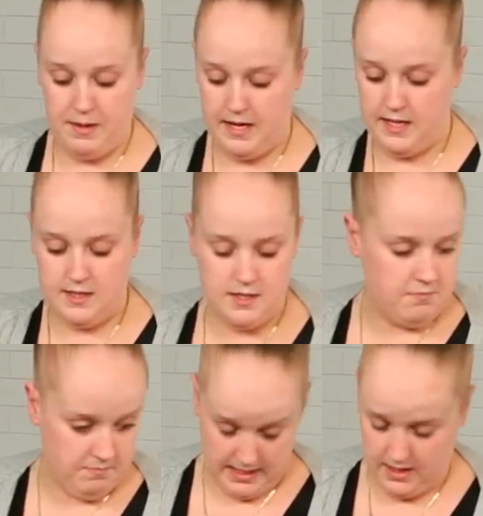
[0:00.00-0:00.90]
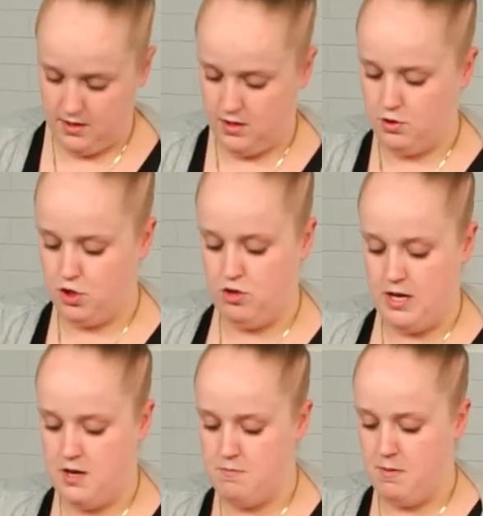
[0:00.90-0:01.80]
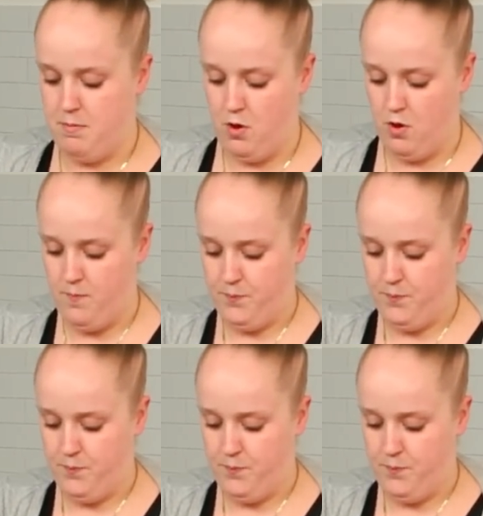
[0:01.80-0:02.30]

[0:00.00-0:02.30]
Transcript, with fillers: peelings, they're going to go straight in my pot.